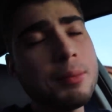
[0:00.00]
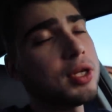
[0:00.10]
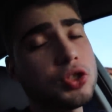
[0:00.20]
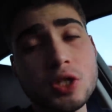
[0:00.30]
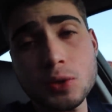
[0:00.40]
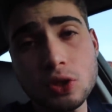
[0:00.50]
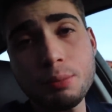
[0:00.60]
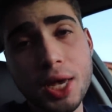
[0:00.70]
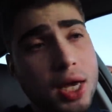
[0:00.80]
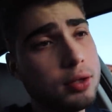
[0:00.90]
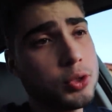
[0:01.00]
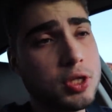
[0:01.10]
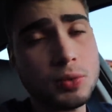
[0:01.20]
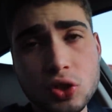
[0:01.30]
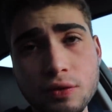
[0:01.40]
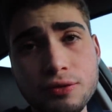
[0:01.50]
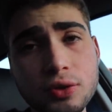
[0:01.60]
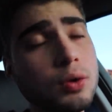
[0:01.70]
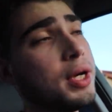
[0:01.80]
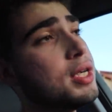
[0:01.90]
I mean your transmission pan, your transmission
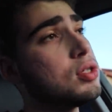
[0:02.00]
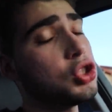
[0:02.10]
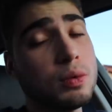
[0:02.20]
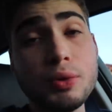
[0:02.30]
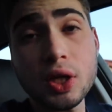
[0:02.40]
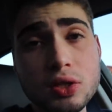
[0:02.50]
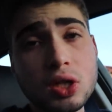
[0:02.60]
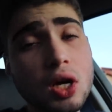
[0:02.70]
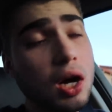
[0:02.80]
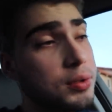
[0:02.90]
fluids, you should be good to go.